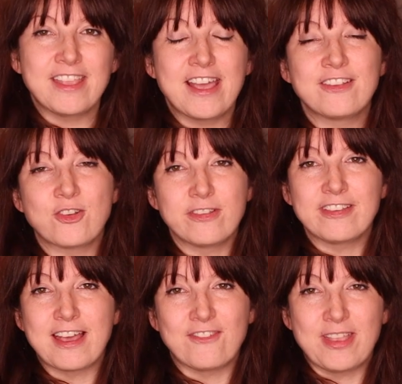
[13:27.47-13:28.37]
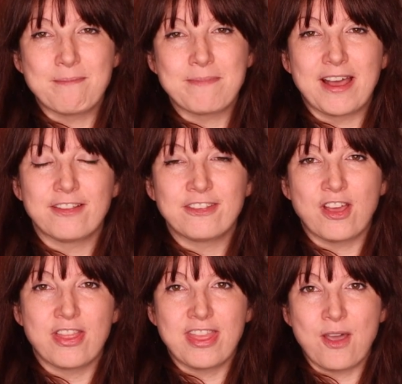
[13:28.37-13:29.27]
that is going to have an impact
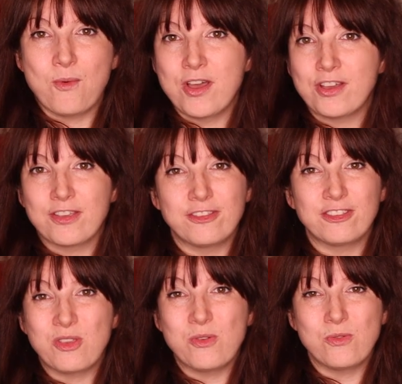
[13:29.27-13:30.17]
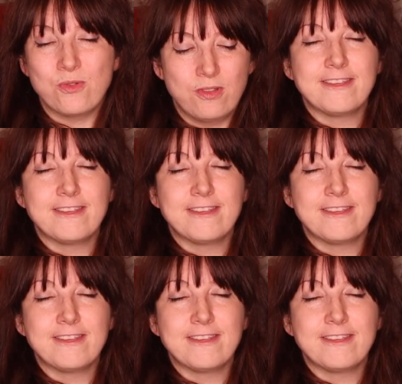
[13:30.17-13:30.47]
on their work at school.